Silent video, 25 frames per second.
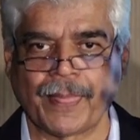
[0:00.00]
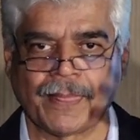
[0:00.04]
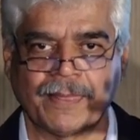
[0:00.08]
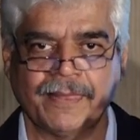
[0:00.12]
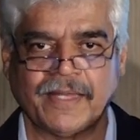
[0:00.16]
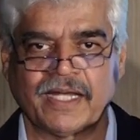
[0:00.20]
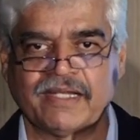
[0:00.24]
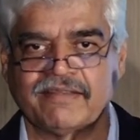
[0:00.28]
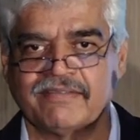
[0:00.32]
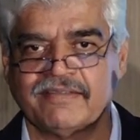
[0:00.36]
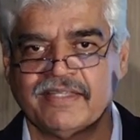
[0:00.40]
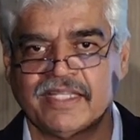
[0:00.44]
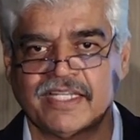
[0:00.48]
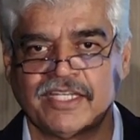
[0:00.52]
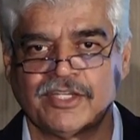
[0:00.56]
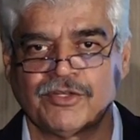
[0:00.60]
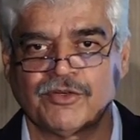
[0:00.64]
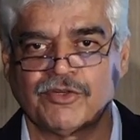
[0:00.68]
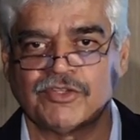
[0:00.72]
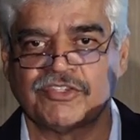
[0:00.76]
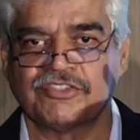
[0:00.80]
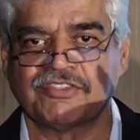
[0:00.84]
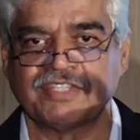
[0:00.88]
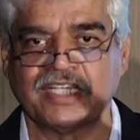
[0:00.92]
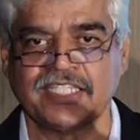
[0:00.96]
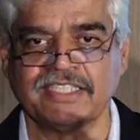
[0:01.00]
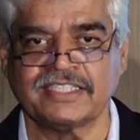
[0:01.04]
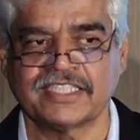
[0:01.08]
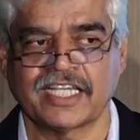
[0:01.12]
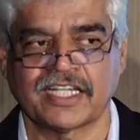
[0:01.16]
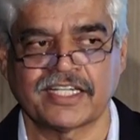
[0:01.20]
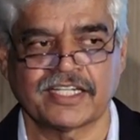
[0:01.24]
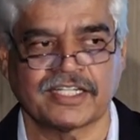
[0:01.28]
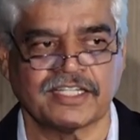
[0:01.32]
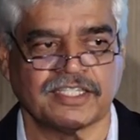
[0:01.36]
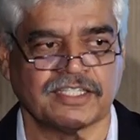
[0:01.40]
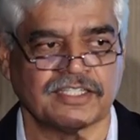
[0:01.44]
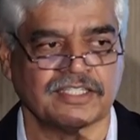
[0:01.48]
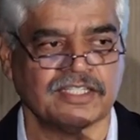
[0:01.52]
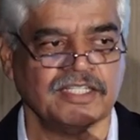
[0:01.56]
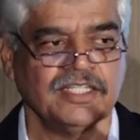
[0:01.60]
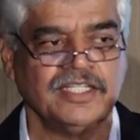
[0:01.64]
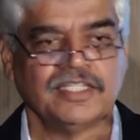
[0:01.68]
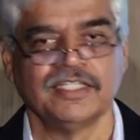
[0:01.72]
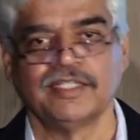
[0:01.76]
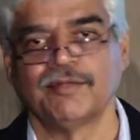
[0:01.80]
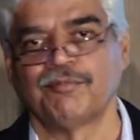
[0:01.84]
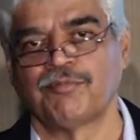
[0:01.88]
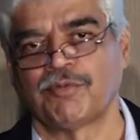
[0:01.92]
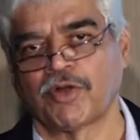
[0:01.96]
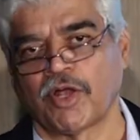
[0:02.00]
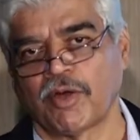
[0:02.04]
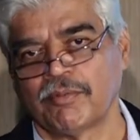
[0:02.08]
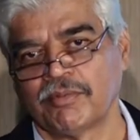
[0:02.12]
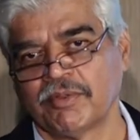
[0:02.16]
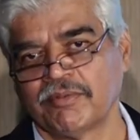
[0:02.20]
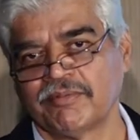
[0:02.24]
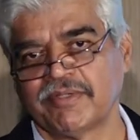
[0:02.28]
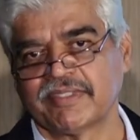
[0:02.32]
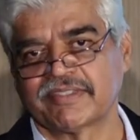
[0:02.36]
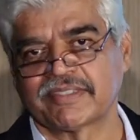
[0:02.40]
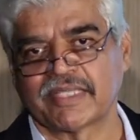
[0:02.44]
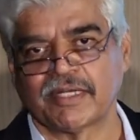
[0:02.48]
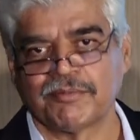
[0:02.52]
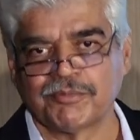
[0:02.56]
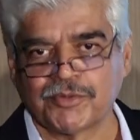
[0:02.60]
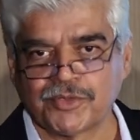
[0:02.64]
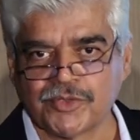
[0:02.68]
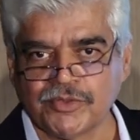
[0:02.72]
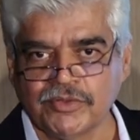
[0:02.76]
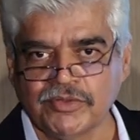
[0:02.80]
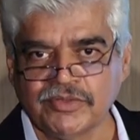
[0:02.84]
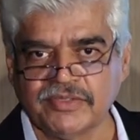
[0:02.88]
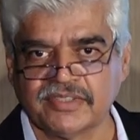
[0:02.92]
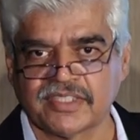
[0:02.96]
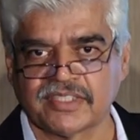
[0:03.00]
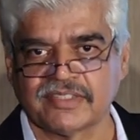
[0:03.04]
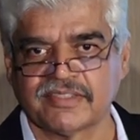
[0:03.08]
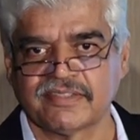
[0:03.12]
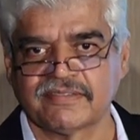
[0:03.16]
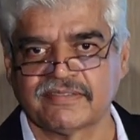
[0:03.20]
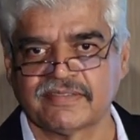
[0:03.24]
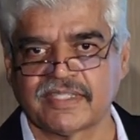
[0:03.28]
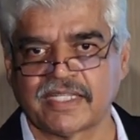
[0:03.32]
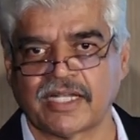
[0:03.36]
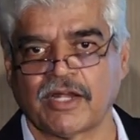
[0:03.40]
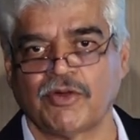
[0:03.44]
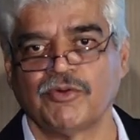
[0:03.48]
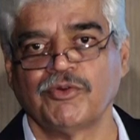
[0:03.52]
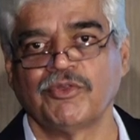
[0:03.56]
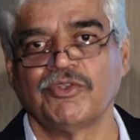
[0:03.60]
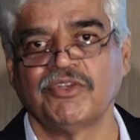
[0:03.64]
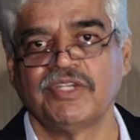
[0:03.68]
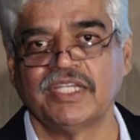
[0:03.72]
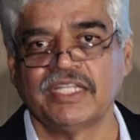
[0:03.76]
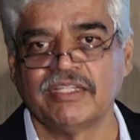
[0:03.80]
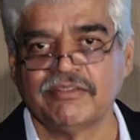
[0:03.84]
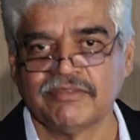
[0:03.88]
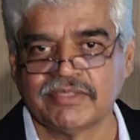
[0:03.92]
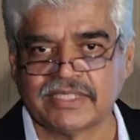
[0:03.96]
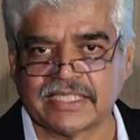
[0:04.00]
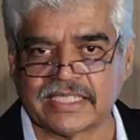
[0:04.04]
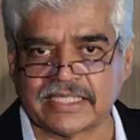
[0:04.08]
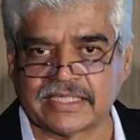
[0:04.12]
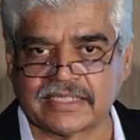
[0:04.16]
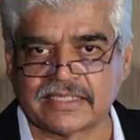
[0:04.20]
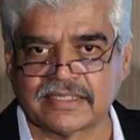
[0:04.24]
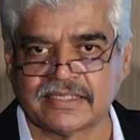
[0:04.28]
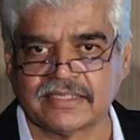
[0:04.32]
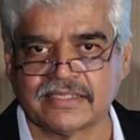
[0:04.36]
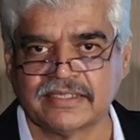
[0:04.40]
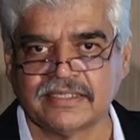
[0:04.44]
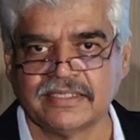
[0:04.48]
That's there in Orissa and Jharkhand. The problem has come to Chhattisgarh. How do you deal with that?